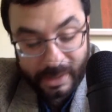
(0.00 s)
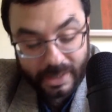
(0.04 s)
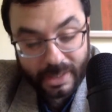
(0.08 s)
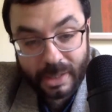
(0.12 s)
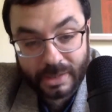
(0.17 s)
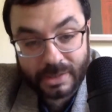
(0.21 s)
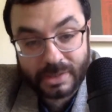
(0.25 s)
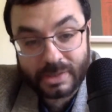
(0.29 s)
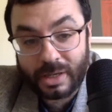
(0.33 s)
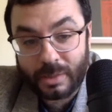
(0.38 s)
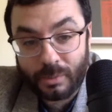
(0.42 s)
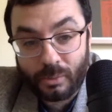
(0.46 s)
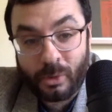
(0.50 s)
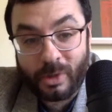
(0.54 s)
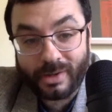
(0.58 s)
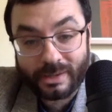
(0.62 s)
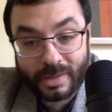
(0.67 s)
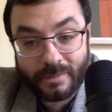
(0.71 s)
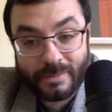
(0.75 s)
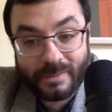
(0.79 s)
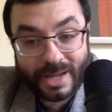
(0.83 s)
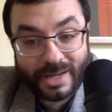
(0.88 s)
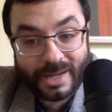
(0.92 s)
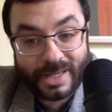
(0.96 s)
in a somewhat
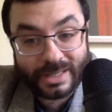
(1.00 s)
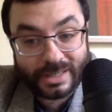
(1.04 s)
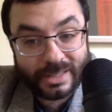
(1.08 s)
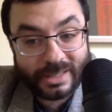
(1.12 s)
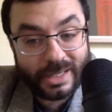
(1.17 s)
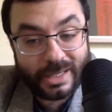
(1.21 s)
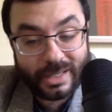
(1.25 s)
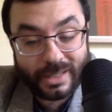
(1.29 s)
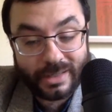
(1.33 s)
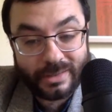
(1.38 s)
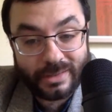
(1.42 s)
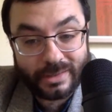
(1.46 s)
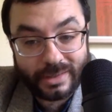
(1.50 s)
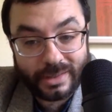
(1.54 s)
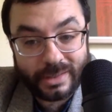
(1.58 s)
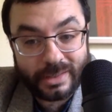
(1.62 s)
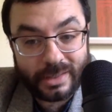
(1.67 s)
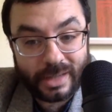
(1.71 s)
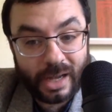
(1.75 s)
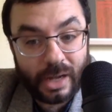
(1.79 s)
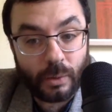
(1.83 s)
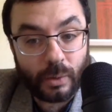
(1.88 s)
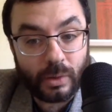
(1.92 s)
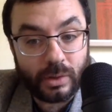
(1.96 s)
commanding lead in
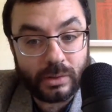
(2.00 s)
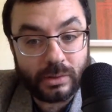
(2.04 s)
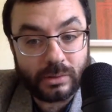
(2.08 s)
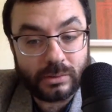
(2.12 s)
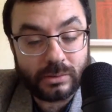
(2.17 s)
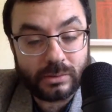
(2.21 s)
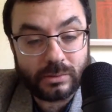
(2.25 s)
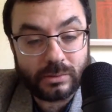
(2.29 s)
Iowa,